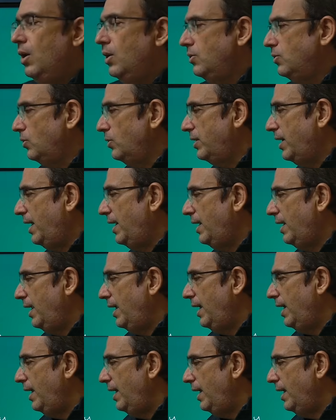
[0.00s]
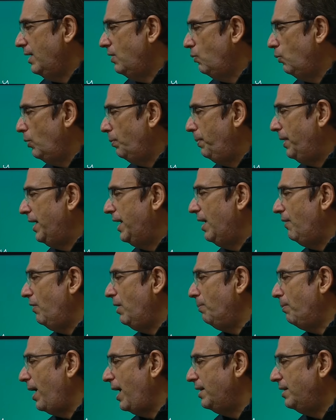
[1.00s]
So then it would be
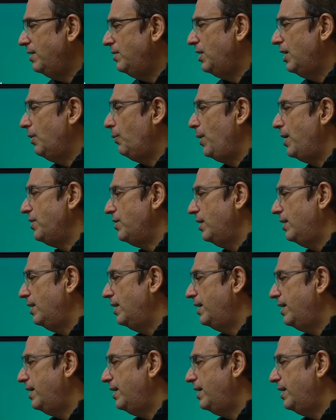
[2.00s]
given by this equation.